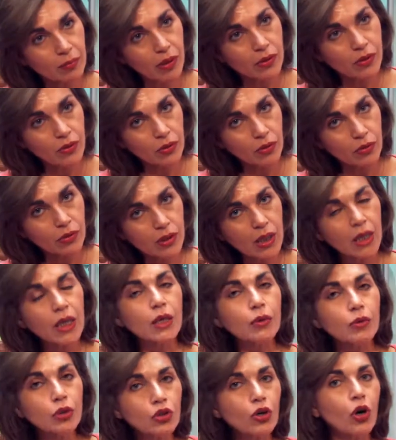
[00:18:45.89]
muscles.
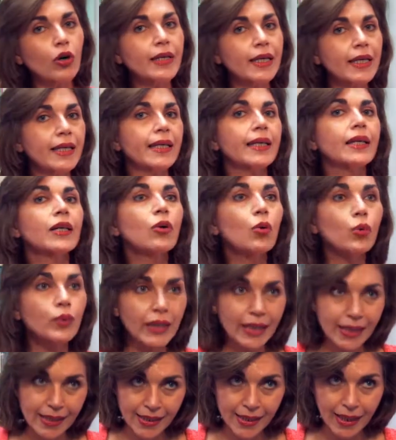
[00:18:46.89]
We're talking here
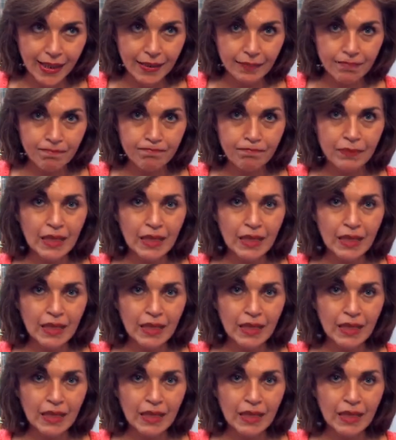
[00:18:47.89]
only skin.